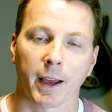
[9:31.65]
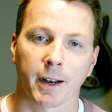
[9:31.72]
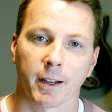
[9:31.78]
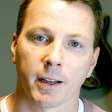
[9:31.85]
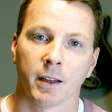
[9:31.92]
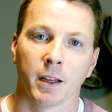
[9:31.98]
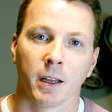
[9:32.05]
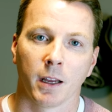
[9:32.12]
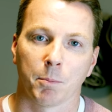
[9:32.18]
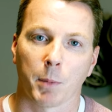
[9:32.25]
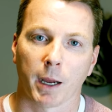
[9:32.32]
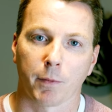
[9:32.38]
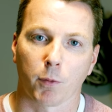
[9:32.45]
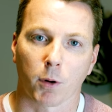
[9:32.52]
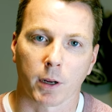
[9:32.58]
edit
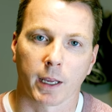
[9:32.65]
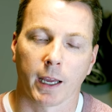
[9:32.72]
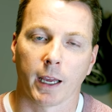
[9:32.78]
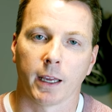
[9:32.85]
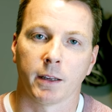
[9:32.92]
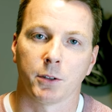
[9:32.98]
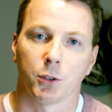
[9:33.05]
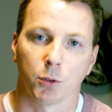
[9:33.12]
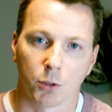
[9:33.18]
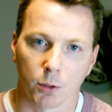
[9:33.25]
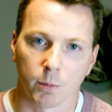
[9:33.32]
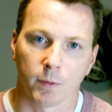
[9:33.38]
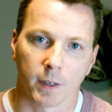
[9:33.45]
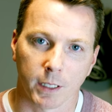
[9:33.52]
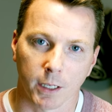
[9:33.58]
my 4K
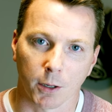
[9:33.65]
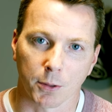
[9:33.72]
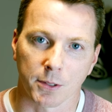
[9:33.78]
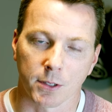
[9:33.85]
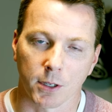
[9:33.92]
YouTube videos.